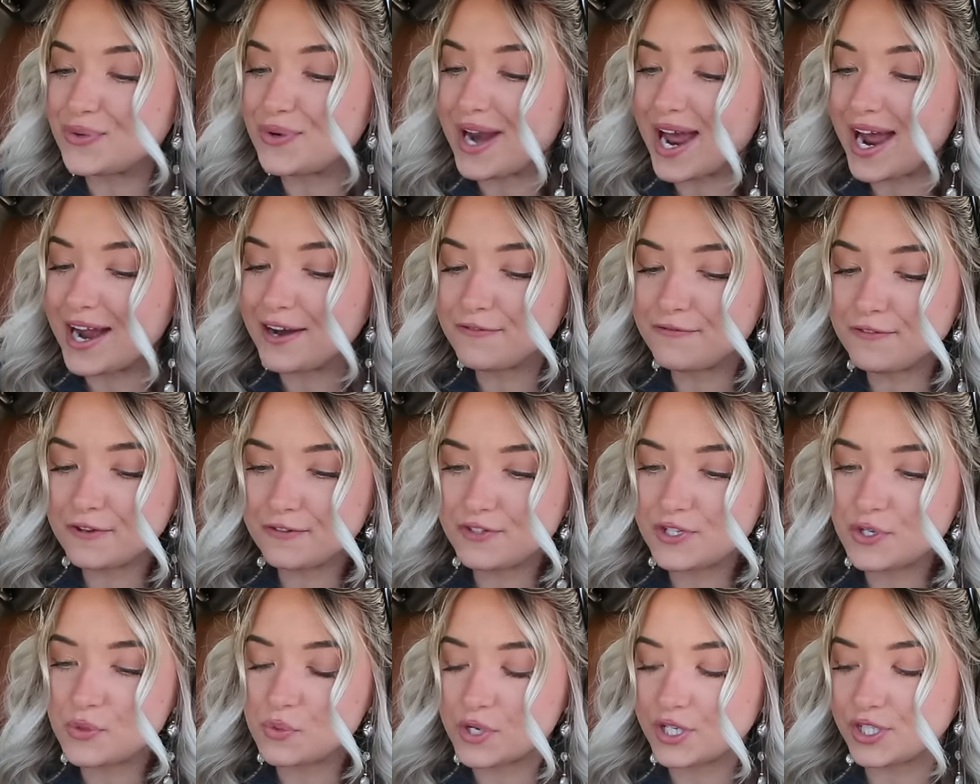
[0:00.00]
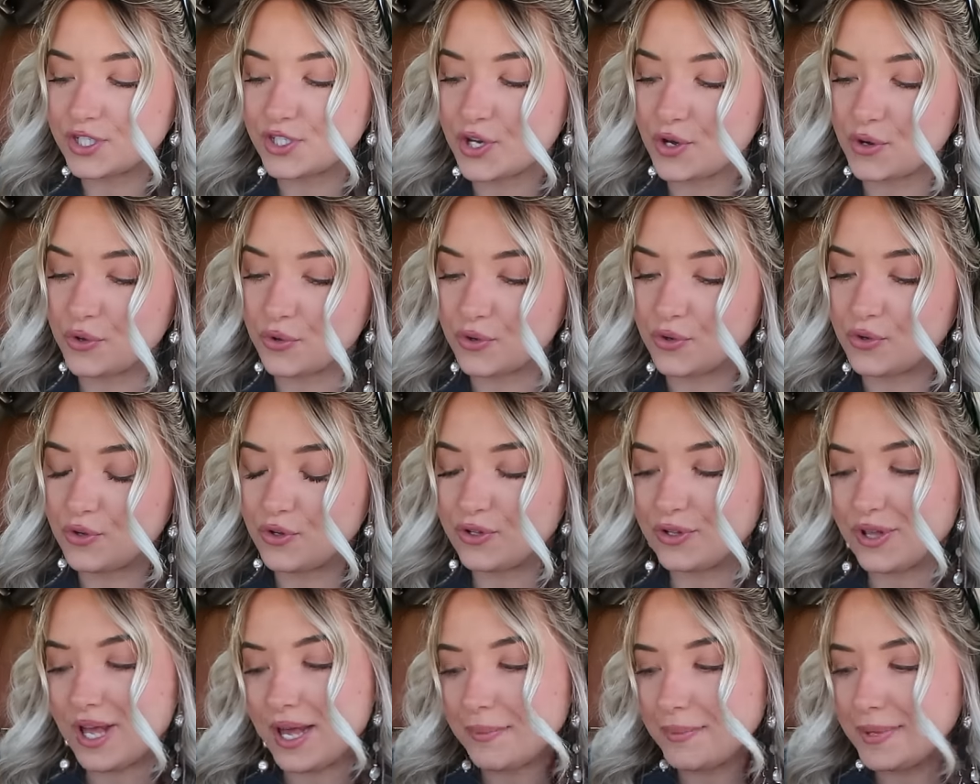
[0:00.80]
$9.51
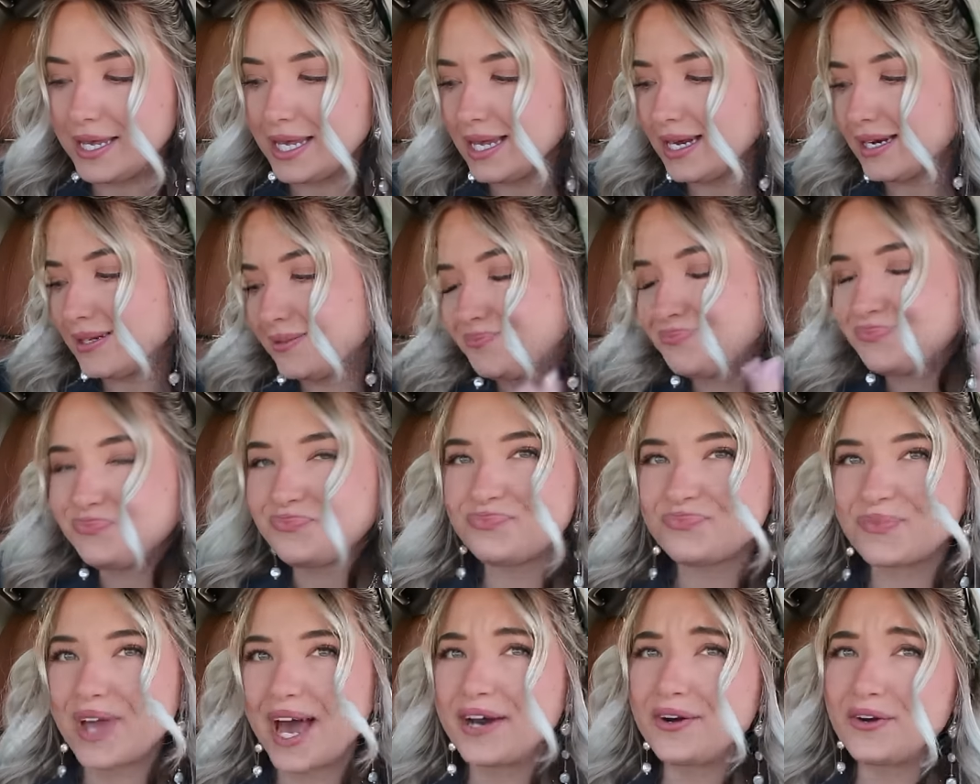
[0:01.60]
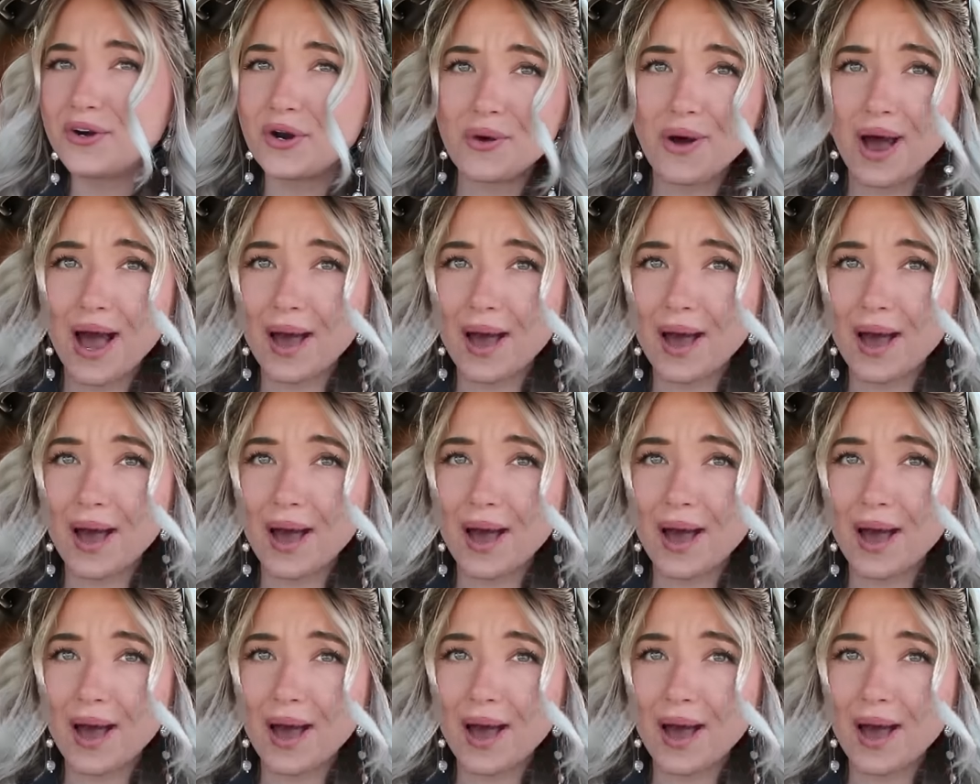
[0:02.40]
total. I mean, I don't know.